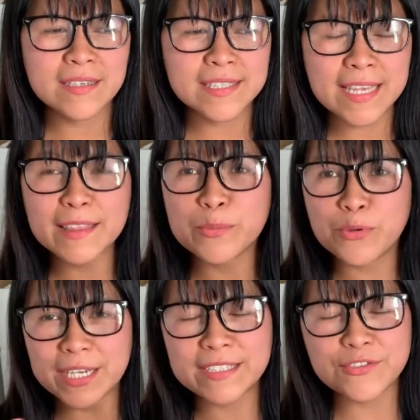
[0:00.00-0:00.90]

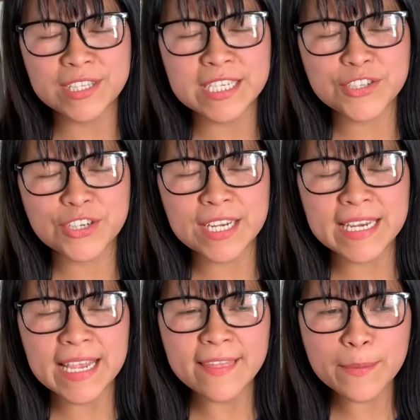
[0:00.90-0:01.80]
celebrated
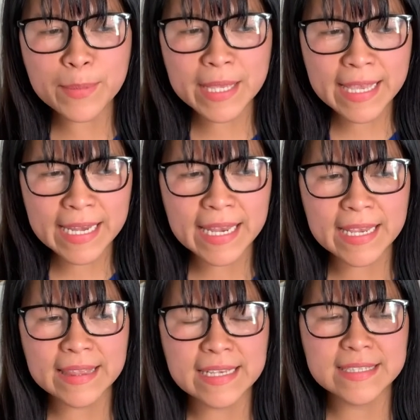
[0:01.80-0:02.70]
tradition. In the
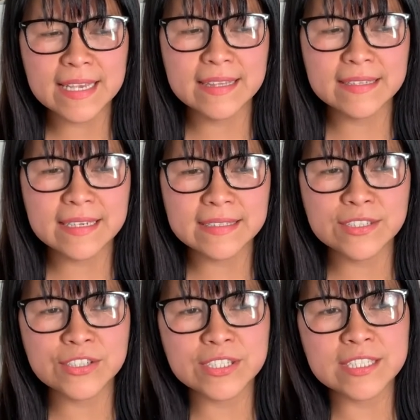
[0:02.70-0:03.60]
beginning, they said that it
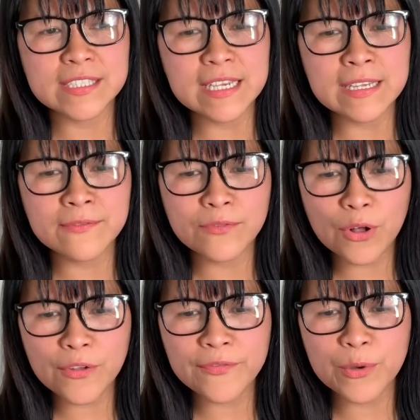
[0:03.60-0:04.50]
just
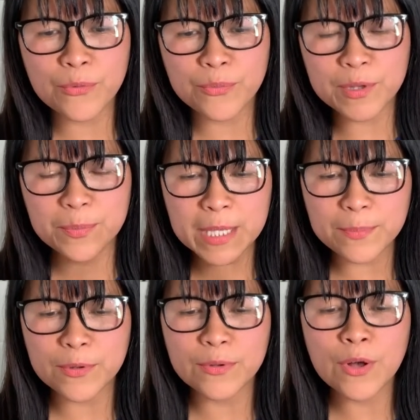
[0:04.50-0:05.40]
involved the
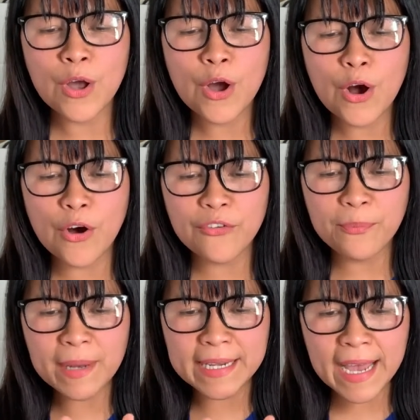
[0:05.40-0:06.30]
people of
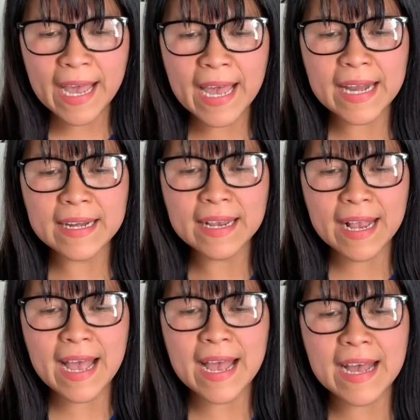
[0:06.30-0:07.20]
Banhar
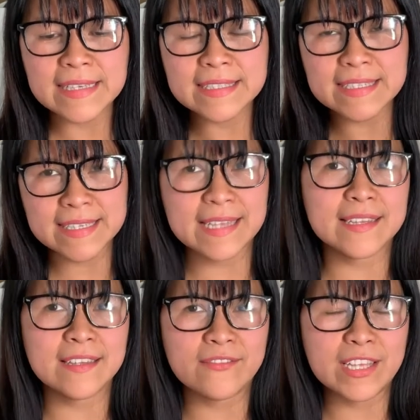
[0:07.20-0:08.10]
Kaha
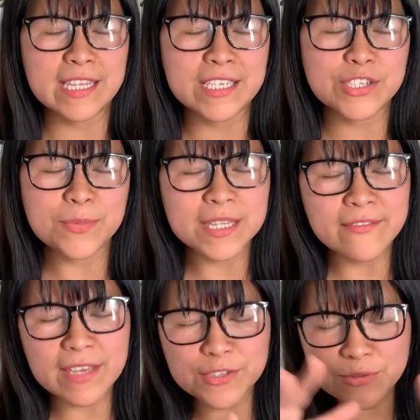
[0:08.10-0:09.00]
Sisetan village, but
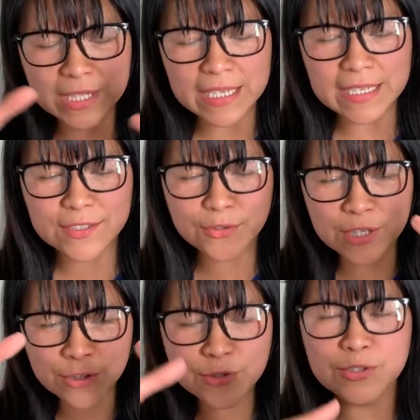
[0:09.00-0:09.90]
eventually, so
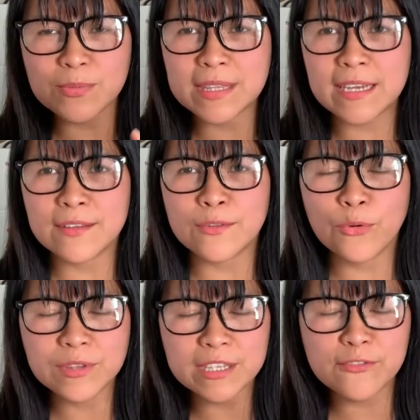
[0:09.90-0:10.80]
it used to be that
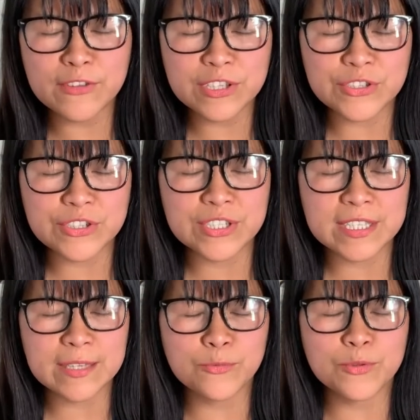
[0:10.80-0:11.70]
only the villagers
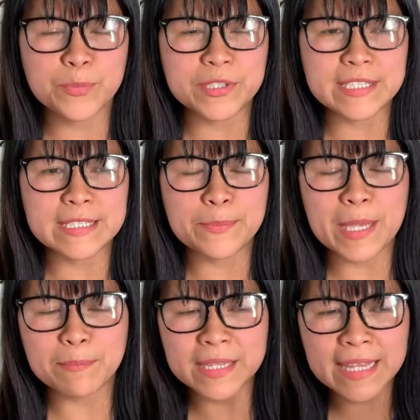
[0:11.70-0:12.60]
that will
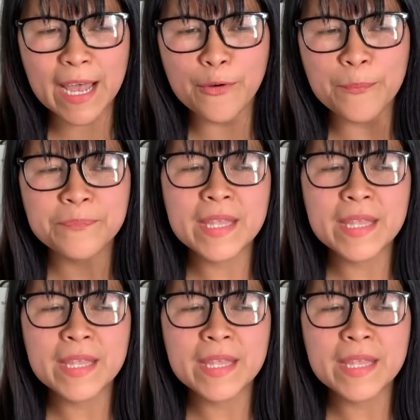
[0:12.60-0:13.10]
participate, but now